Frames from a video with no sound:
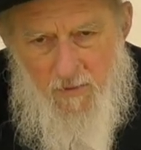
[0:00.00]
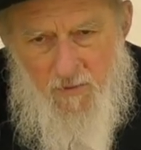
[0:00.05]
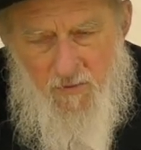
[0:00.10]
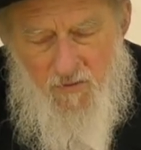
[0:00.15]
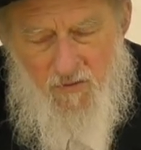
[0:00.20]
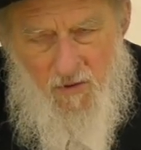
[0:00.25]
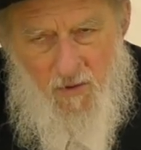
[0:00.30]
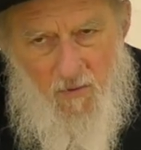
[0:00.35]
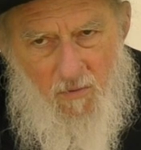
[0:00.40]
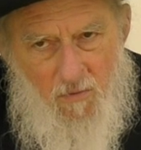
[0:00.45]

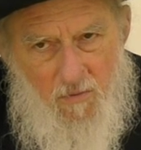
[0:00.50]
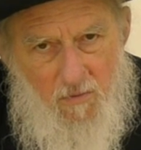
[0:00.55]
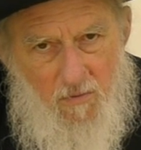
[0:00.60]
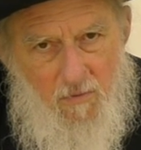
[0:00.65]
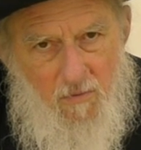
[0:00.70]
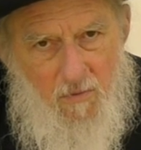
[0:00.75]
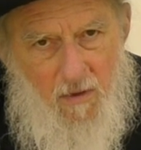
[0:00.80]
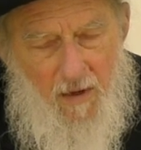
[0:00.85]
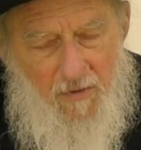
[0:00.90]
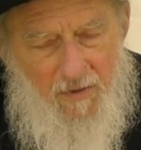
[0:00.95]
So
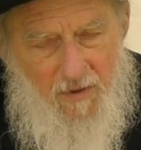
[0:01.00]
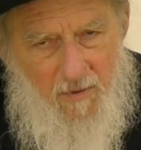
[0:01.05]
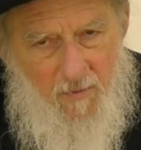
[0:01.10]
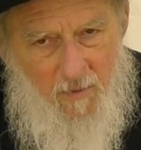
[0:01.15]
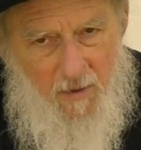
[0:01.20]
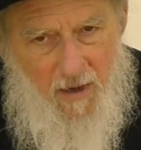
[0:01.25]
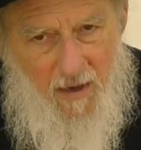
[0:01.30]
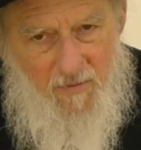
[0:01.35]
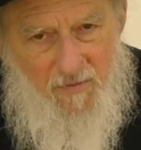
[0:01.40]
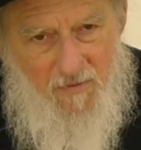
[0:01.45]
I think
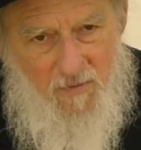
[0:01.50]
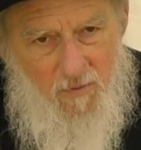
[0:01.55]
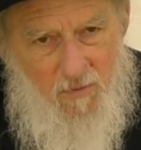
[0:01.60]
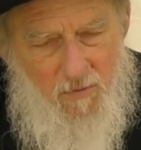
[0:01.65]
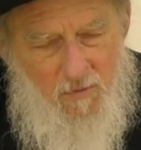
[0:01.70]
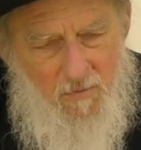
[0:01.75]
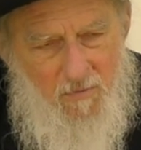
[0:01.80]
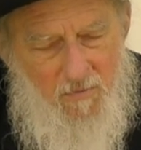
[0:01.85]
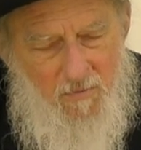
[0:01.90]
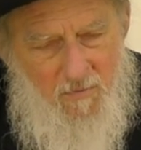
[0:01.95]
we have to
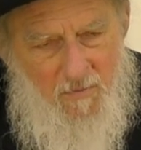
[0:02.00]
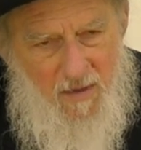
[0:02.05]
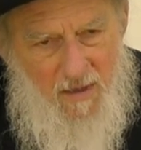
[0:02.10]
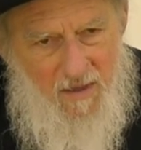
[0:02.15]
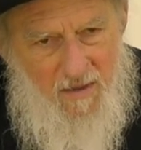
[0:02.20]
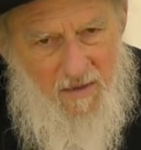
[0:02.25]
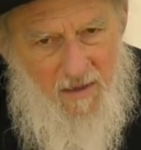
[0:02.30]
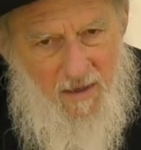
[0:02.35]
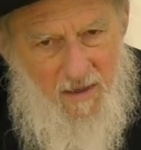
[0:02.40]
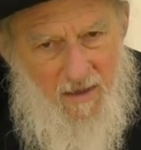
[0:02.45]

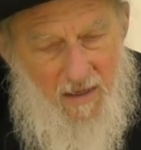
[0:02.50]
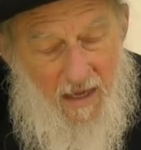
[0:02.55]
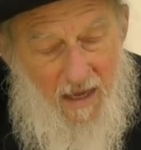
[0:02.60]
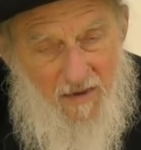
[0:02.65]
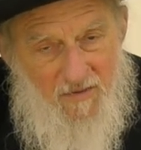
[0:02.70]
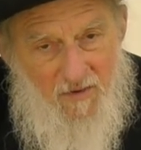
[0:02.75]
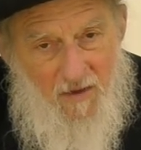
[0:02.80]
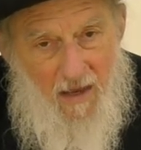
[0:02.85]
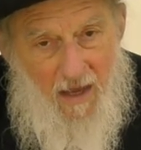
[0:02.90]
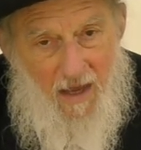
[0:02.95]
meditate
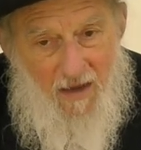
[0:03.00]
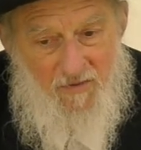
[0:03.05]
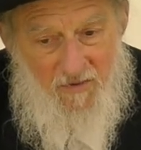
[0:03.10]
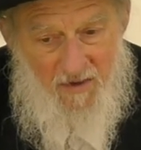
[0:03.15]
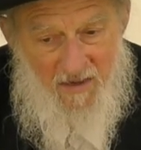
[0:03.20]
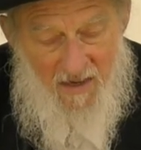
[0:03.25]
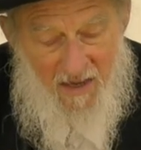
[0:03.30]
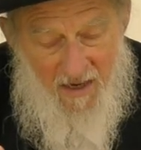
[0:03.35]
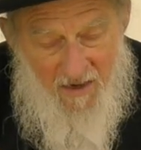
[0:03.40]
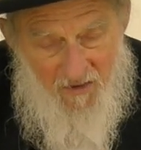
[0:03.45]
as a
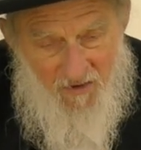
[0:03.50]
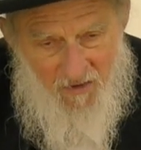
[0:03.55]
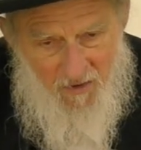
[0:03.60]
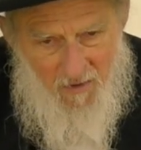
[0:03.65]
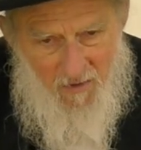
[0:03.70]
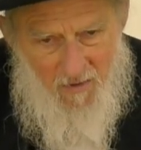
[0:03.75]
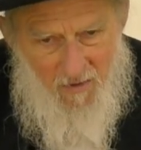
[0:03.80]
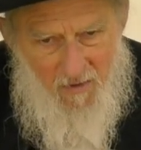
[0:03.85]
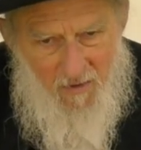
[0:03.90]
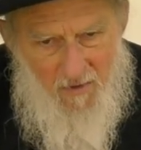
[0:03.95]
nation
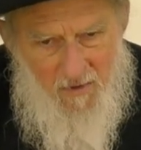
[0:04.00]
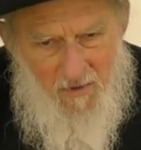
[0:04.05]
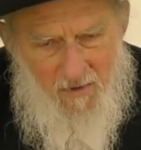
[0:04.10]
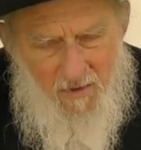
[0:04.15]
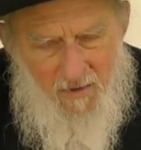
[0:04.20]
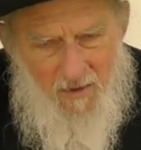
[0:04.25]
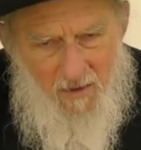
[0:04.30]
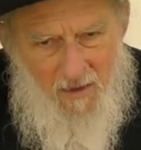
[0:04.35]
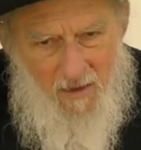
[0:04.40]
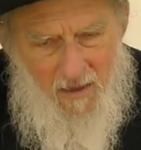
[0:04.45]

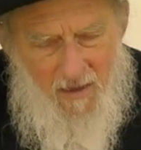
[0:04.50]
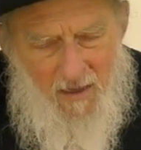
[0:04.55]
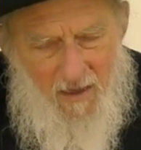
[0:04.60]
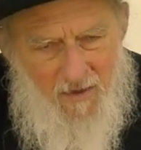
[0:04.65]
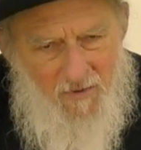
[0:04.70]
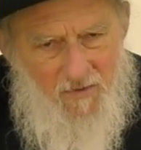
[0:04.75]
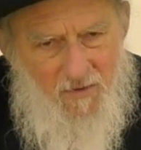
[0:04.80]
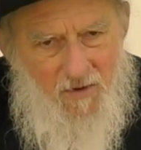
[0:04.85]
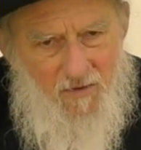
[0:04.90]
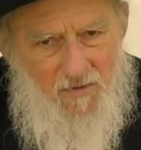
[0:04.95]
and
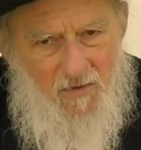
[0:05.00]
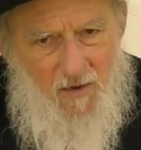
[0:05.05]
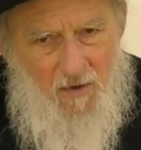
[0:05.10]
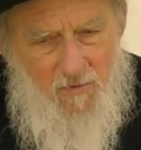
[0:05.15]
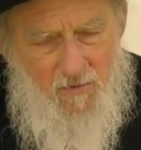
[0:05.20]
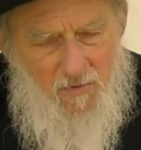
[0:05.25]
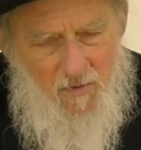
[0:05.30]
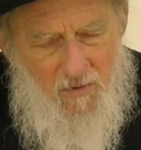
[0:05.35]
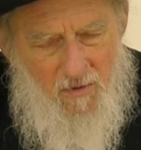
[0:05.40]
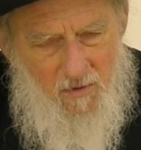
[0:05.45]
ask
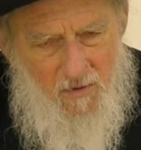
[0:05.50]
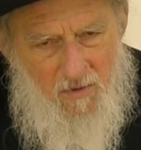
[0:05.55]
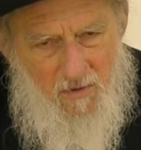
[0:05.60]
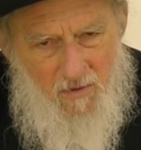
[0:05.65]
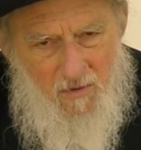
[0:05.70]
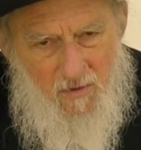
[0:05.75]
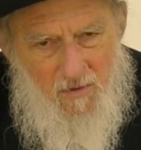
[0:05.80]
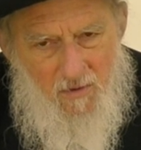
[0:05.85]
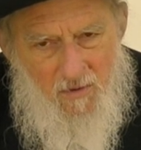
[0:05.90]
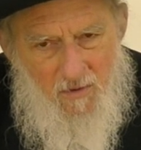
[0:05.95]
ourselves,
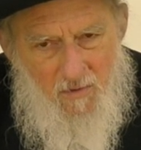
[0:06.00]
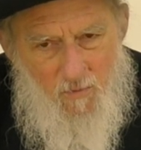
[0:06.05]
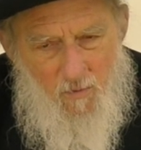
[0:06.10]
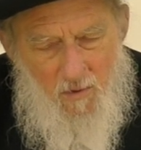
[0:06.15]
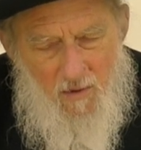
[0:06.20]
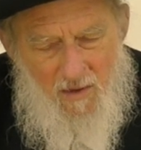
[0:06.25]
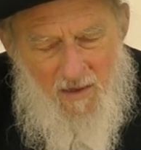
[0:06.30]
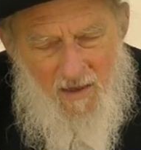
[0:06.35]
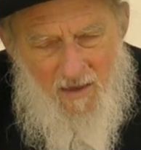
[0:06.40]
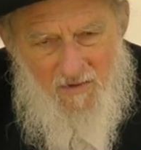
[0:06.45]

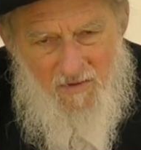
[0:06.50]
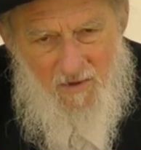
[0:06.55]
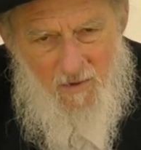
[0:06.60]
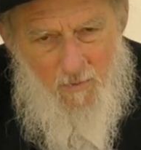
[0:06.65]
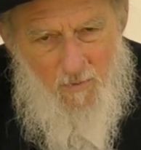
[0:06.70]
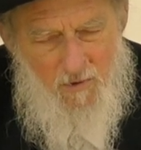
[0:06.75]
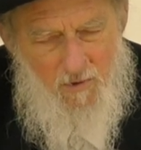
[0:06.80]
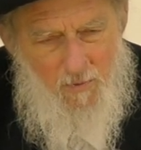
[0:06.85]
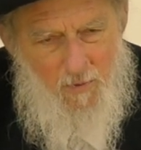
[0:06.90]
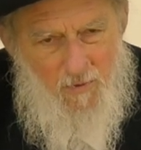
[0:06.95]
what lesson are
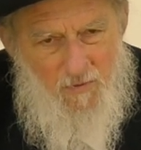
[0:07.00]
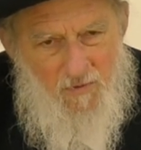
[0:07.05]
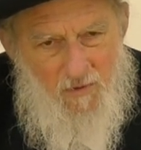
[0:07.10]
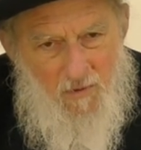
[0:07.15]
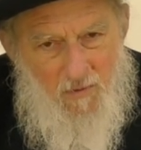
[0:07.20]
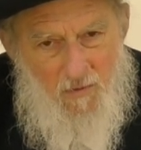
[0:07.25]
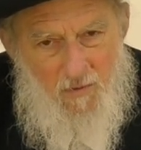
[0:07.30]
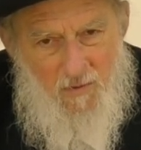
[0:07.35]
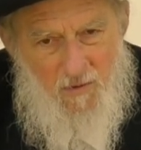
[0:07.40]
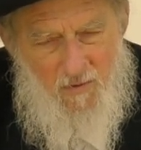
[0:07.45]
we supposed to
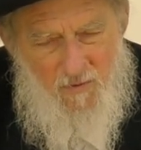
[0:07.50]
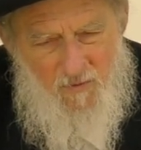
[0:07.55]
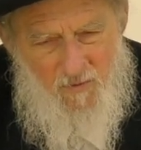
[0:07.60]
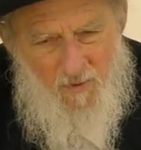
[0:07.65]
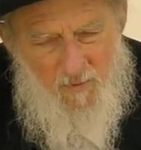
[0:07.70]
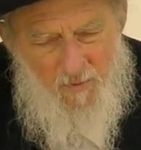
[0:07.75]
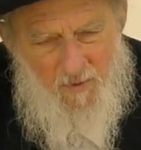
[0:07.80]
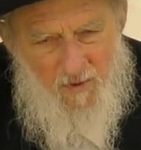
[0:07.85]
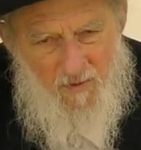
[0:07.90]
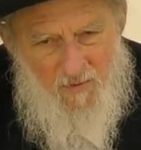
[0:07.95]
learn
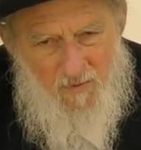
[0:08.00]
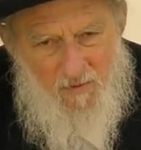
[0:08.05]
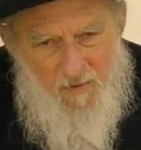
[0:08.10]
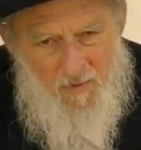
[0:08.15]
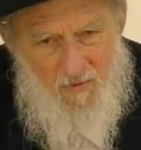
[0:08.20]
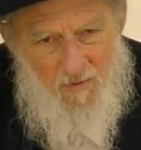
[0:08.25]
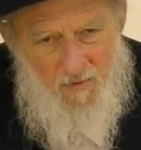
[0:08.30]
from this?